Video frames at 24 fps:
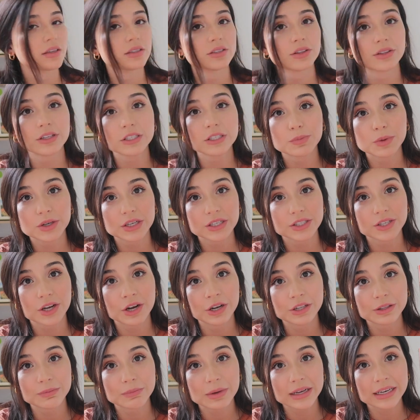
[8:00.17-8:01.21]
So book is
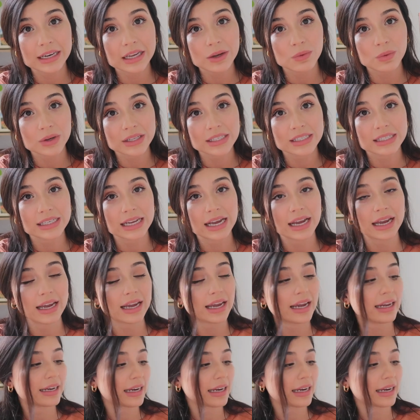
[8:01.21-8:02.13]
called Monday, Wednesday,